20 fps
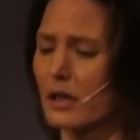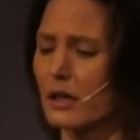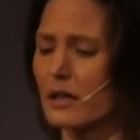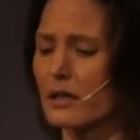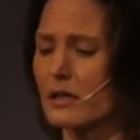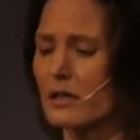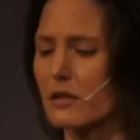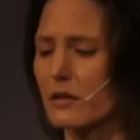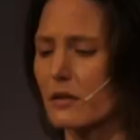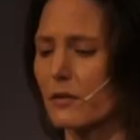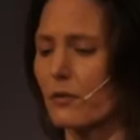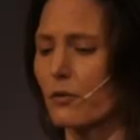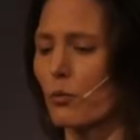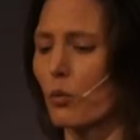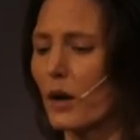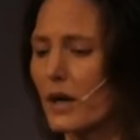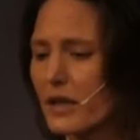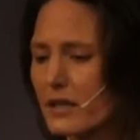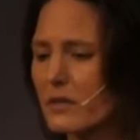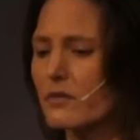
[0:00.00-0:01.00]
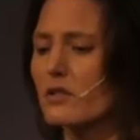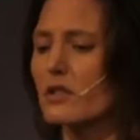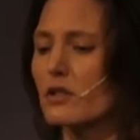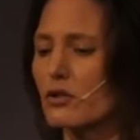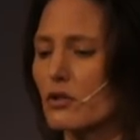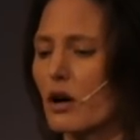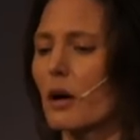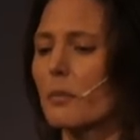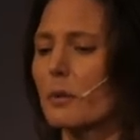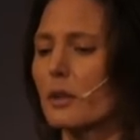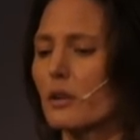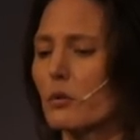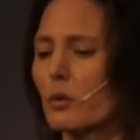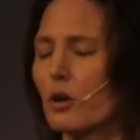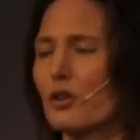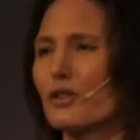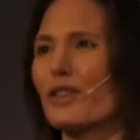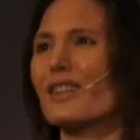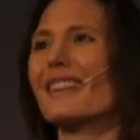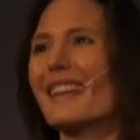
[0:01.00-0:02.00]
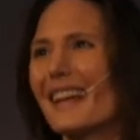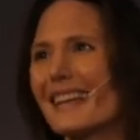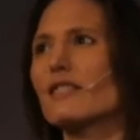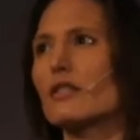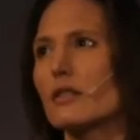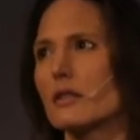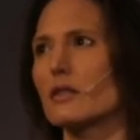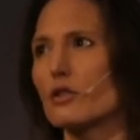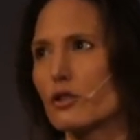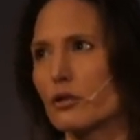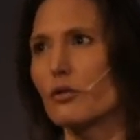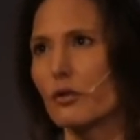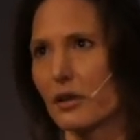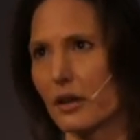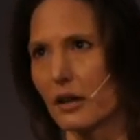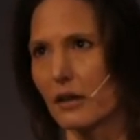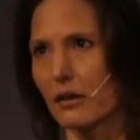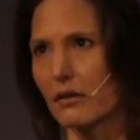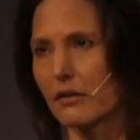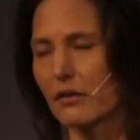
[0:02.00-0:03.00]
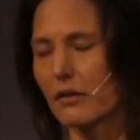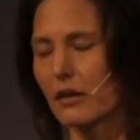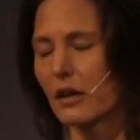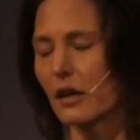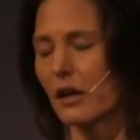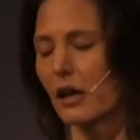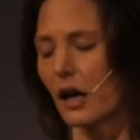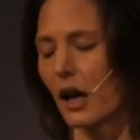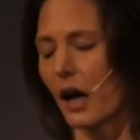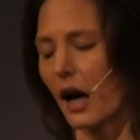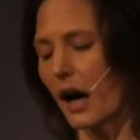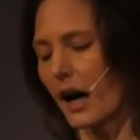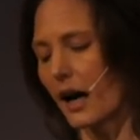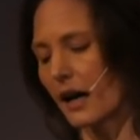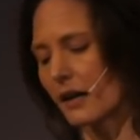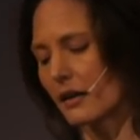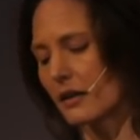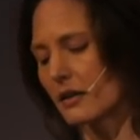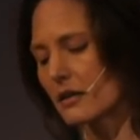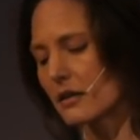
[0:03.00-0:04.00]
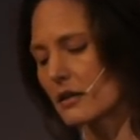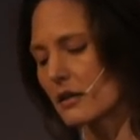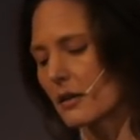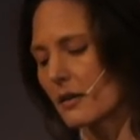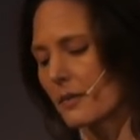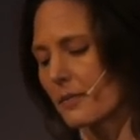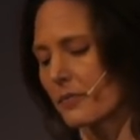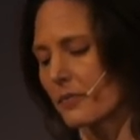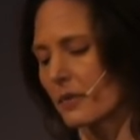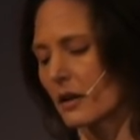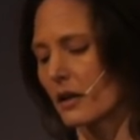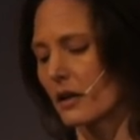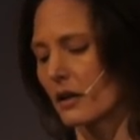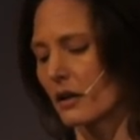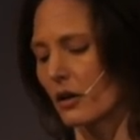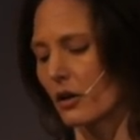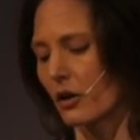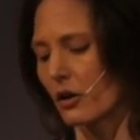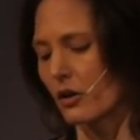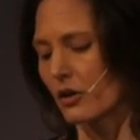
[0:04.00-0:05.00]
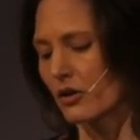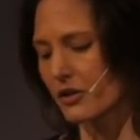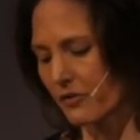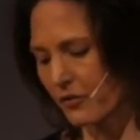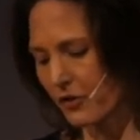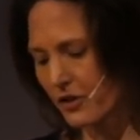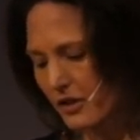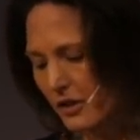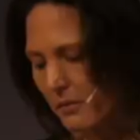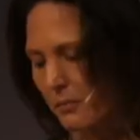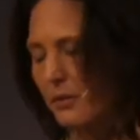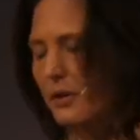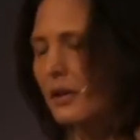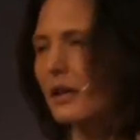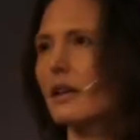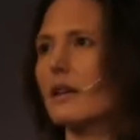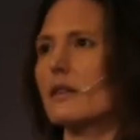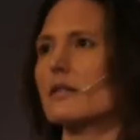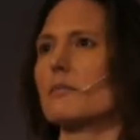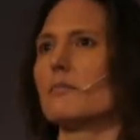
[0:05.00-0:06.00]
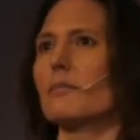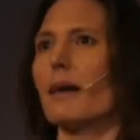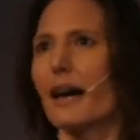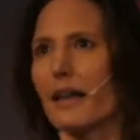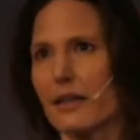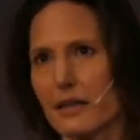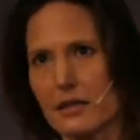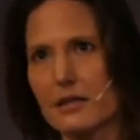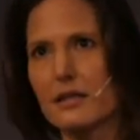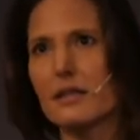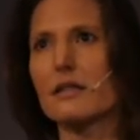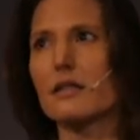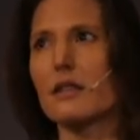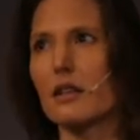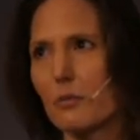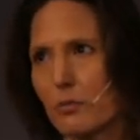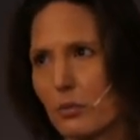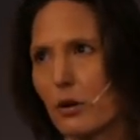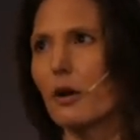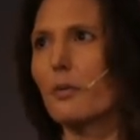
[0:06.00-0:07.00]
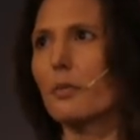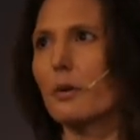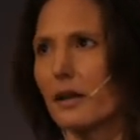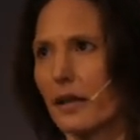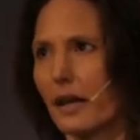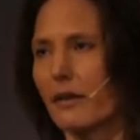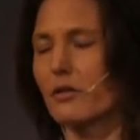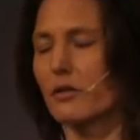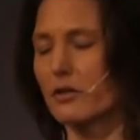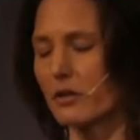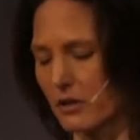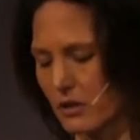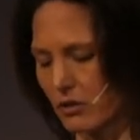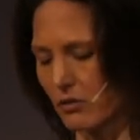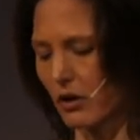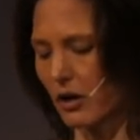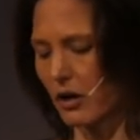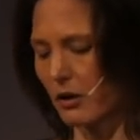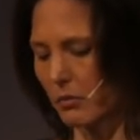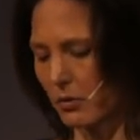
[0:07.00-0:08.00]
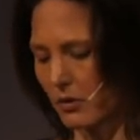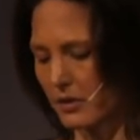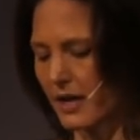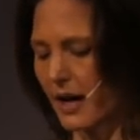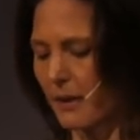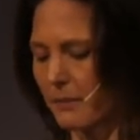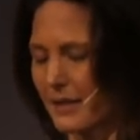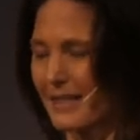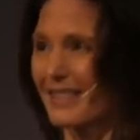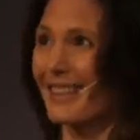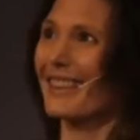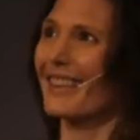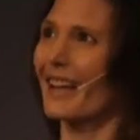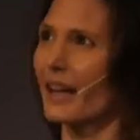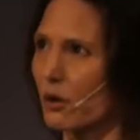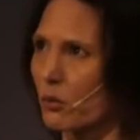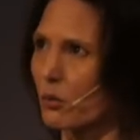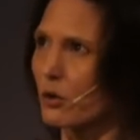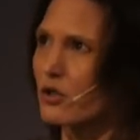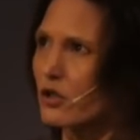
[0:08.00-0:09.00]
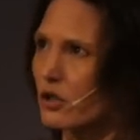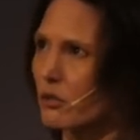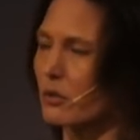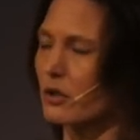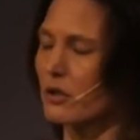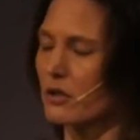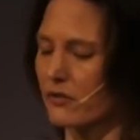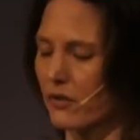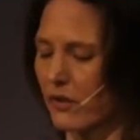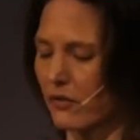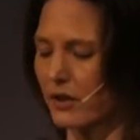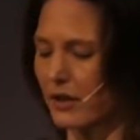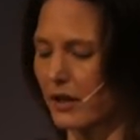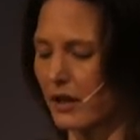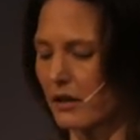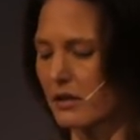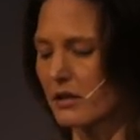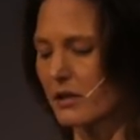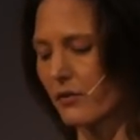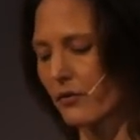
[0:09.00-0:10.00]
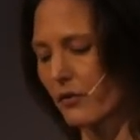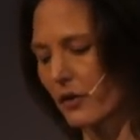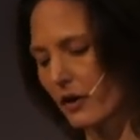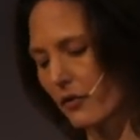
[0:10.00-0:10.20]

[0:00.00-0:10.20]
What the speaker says: is ways of describing the world that let us do things. And for some things, maths is the appropriate level to describe what's happening. It's a language that we use for everything else.